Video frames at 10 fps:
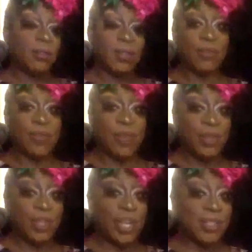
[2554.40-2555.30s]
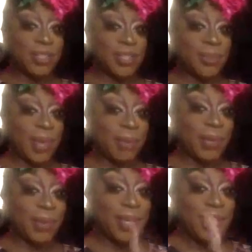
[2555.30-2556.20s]
If you know your colors of the
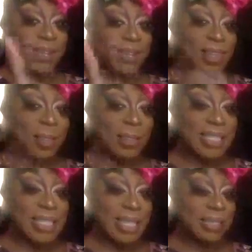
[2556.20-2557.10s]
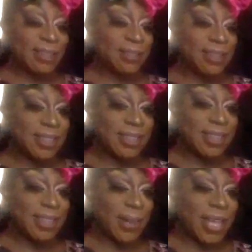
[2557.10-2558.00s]
rainbow, let me see.
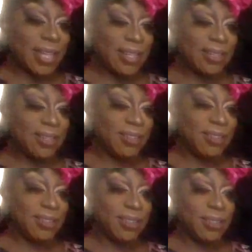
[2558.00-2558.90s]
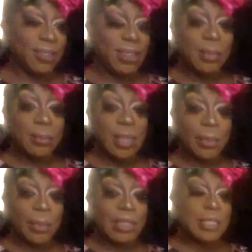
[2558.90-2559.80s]
Go ahead.
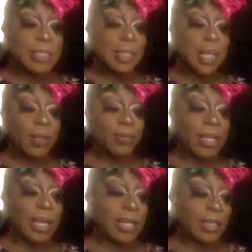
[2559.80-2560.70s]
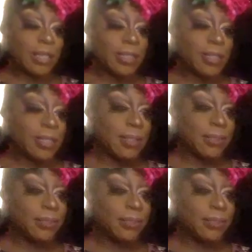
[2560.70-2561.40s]
Penguins love colors.